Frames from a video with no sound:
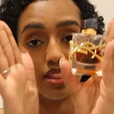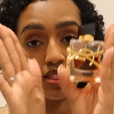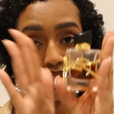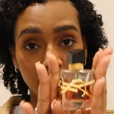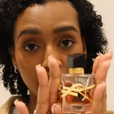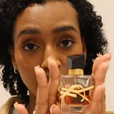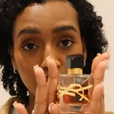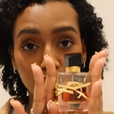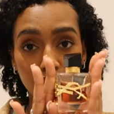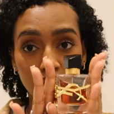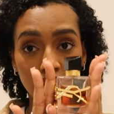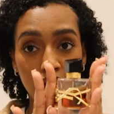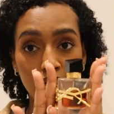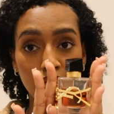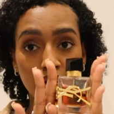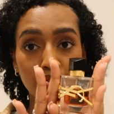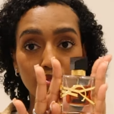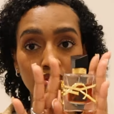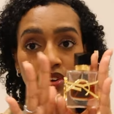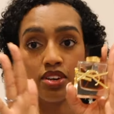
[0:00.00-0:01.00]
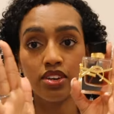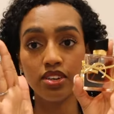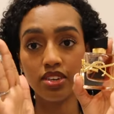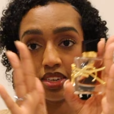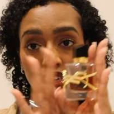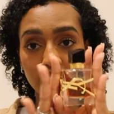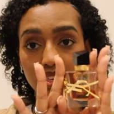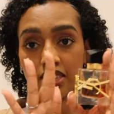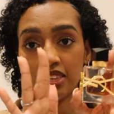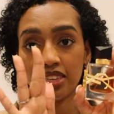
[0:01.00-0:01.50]
This one, however,
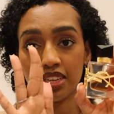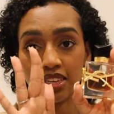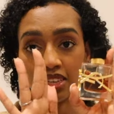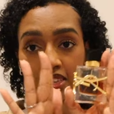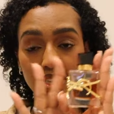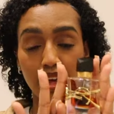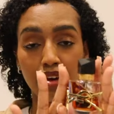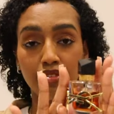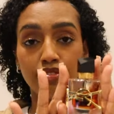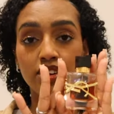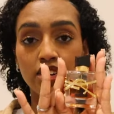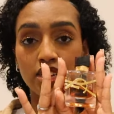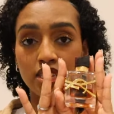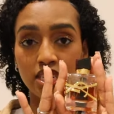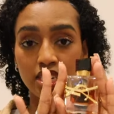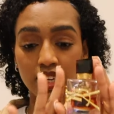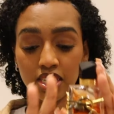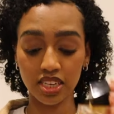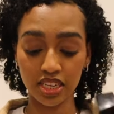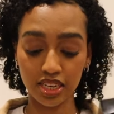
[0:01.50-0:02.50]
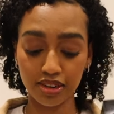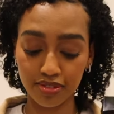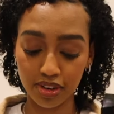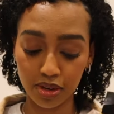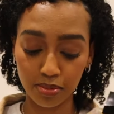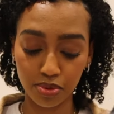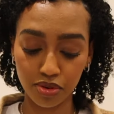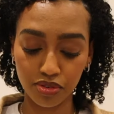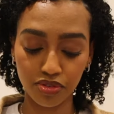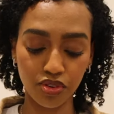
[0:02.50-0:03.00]
this is definitely an
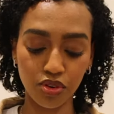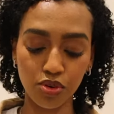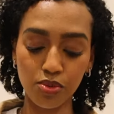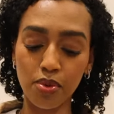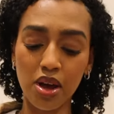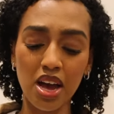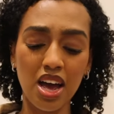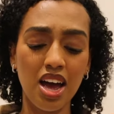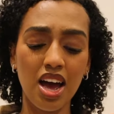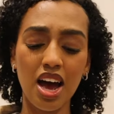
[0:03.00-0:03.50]
evening perfume.